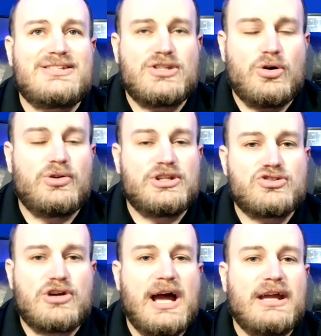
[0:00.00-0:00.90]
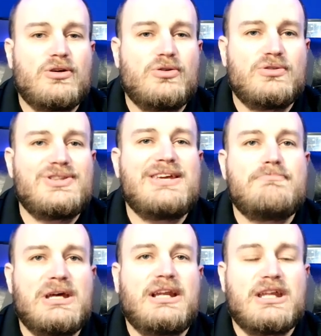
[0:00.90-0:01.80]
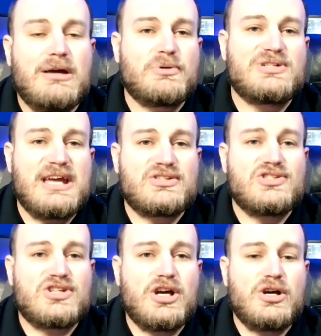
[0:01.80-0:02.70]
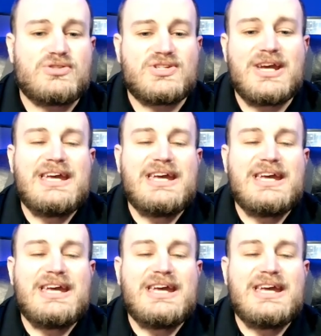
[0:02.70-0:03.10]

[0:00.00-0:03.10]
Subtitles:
the Golden Triangle, the middle and upper Texas coast,